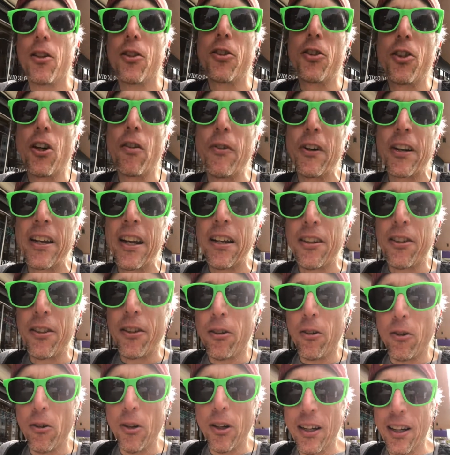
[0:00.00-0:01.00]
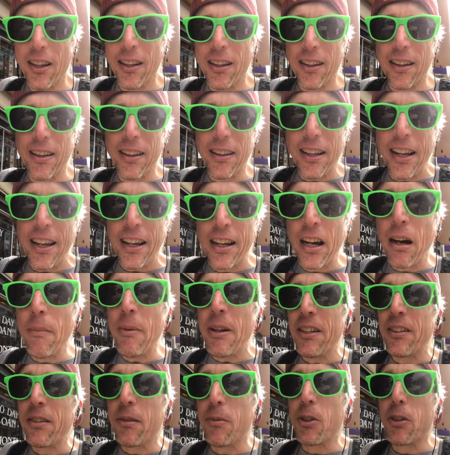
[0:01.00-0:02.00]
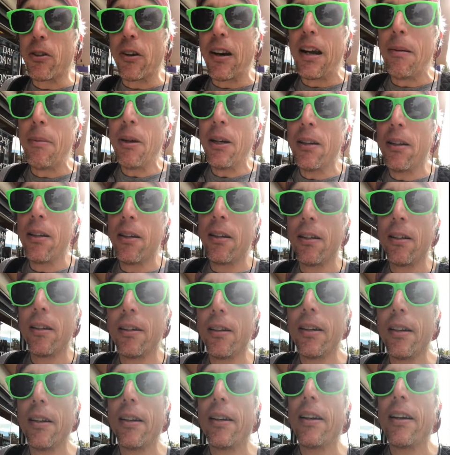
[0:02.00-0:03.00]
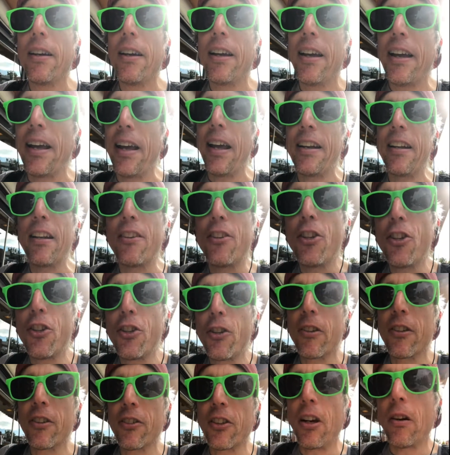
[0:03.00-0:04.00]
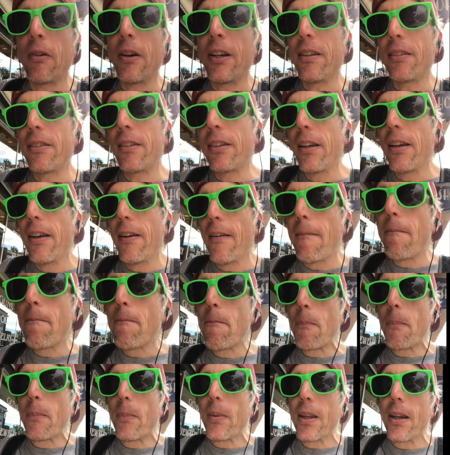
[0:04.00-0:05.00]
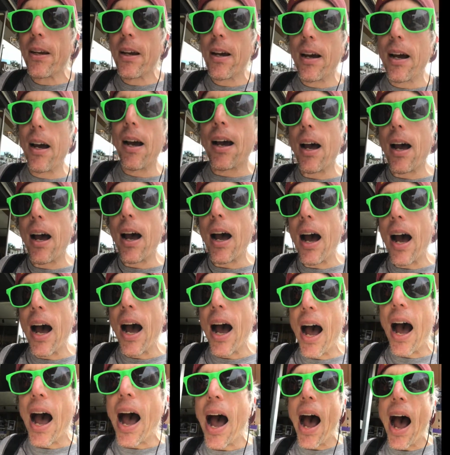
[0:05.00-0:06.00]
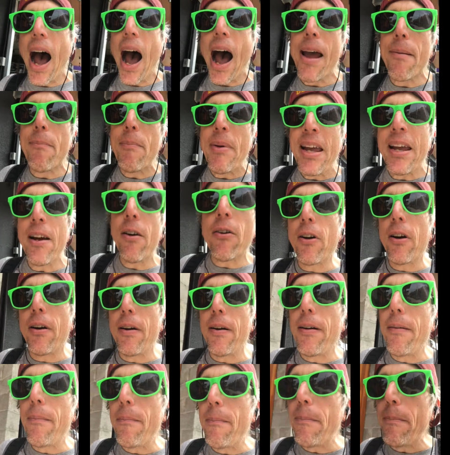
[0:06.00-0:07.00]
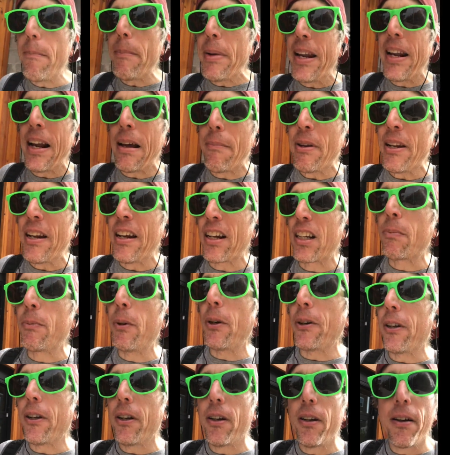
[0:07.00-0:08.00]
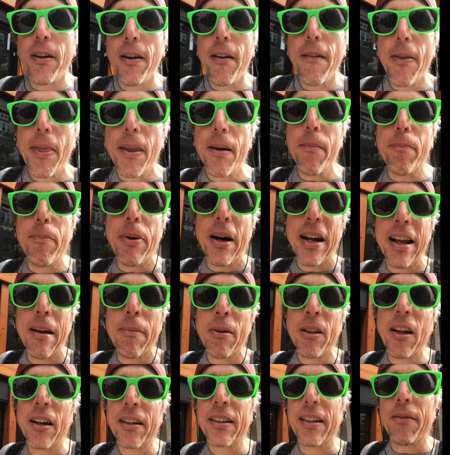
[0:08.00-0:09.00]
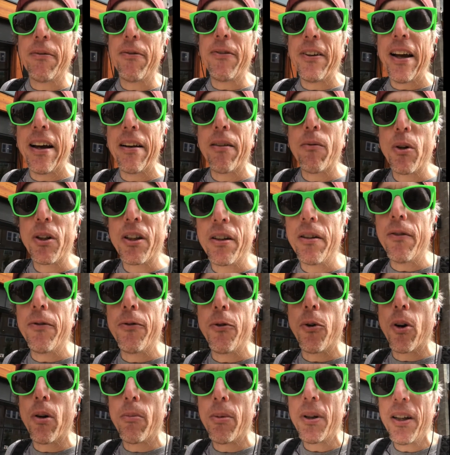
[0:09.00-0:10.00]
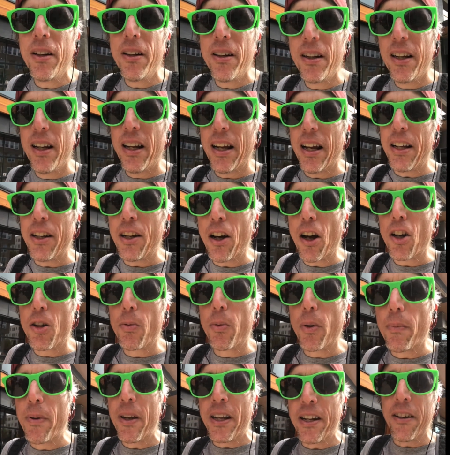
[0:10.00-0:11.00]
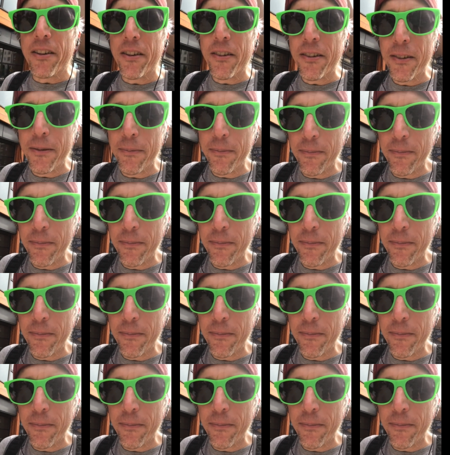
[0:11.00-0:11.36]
Don't forget to like, comment, and subscribe. And as usual, and as always, there's an infinite amount. I may or may not be an expert, but I am a longtime fan with an informed and knowledgeable opinion.